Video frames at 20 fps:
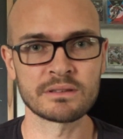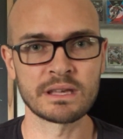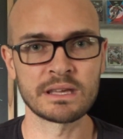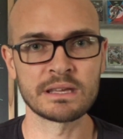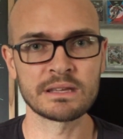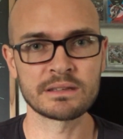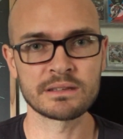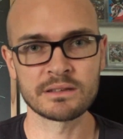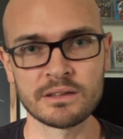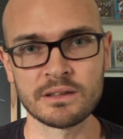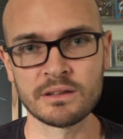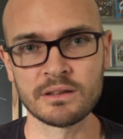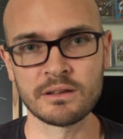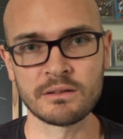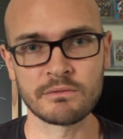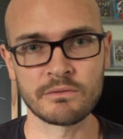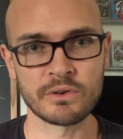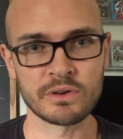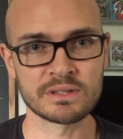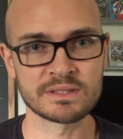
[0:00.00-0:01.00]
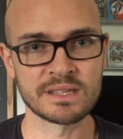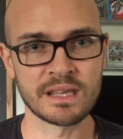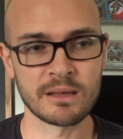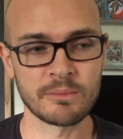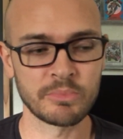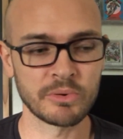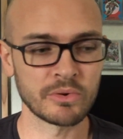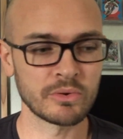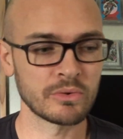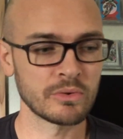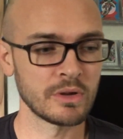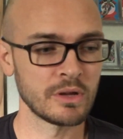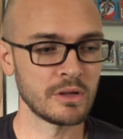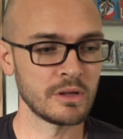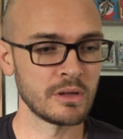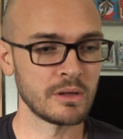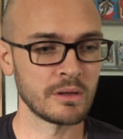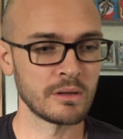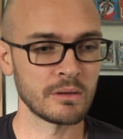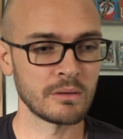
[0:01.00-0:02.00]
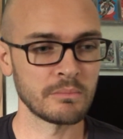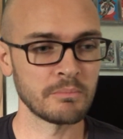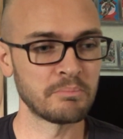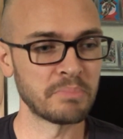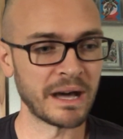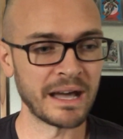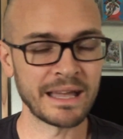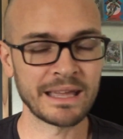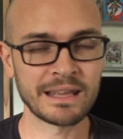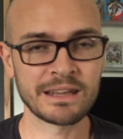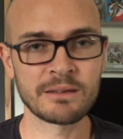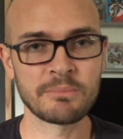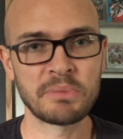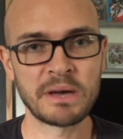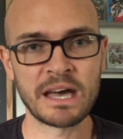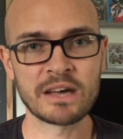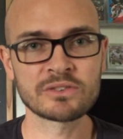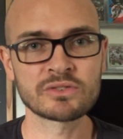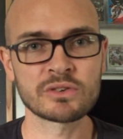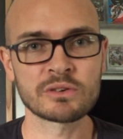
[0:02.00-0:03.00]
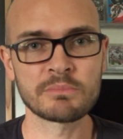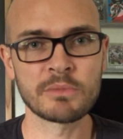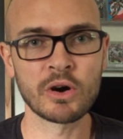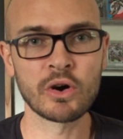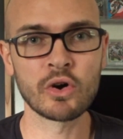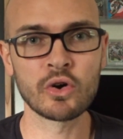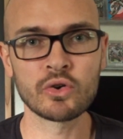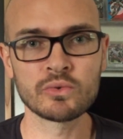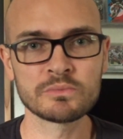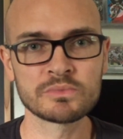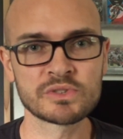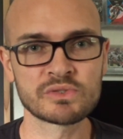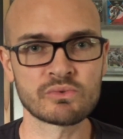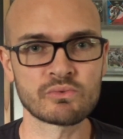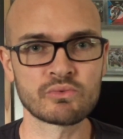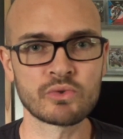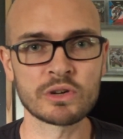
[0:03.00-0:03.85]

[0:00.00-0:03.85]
Like for example, buying a Patrick Mahomes